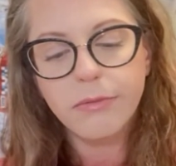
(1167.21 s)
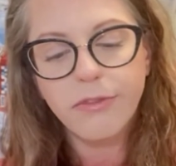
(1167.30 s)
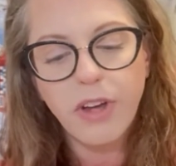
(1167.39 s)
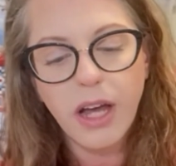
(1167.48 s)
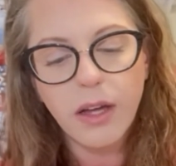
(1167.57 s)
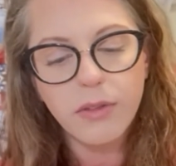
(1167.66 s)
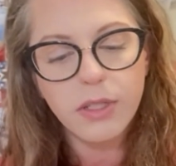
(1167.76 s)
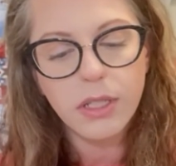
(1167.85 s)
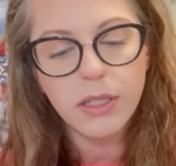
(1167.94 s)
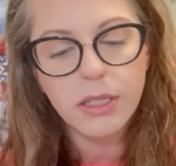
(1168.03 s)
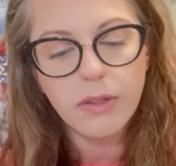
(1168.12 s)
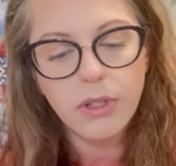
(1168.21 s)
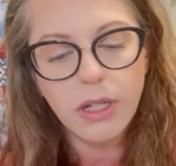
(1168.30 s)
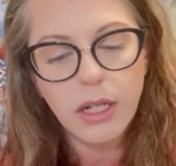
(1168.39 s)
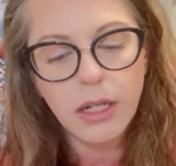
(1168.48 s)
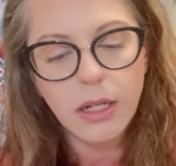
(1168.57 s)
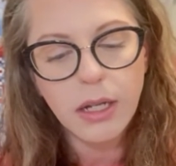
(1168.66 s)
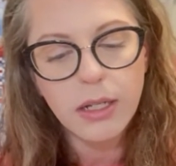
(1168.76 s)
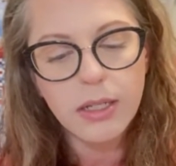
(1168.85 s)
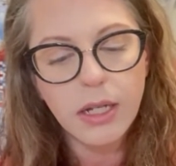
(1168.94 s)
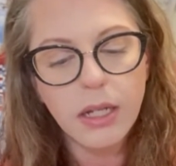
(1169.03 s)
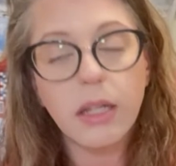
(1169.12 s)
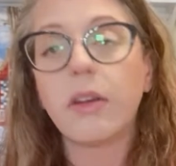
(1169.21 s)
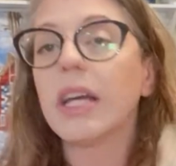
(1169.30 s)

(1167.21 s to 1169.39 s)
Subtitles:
5, 6, 7, 8, 9, 10, 11.